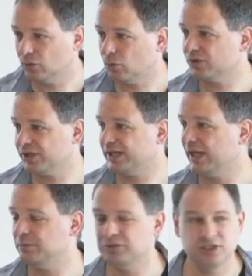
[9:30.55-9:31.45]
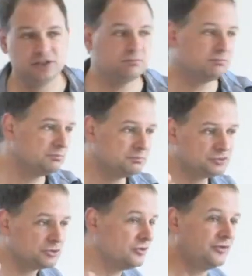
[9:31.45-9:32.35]
or they can be
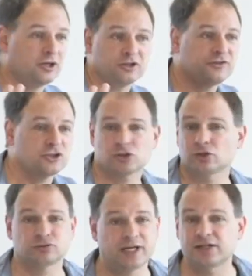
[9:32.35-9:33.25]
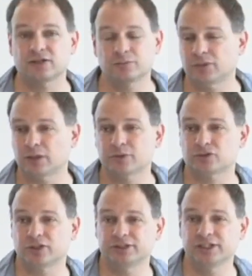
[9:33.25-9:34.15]
sort of artificial, random,
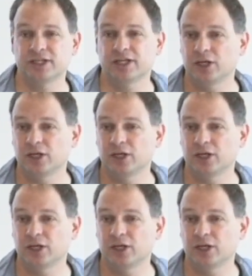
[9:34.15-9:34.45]
arbitrary,